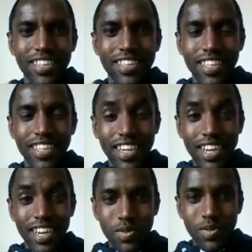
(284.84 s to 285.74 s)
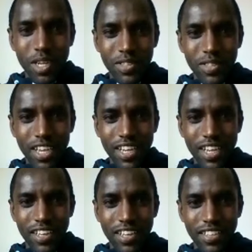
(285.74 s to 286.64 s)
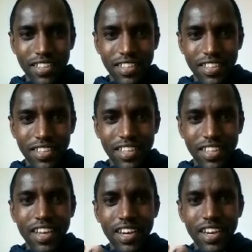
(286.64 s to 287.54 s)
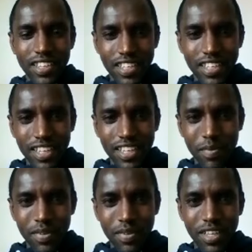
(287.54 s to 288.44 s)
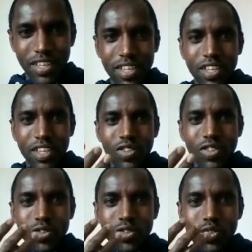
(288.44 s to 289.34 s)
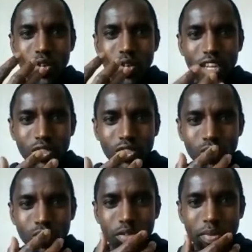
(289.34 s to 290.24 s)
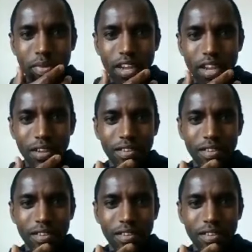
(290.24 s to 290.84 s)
thank Allah subhanahu wa ta'ala and asking Him to let you smell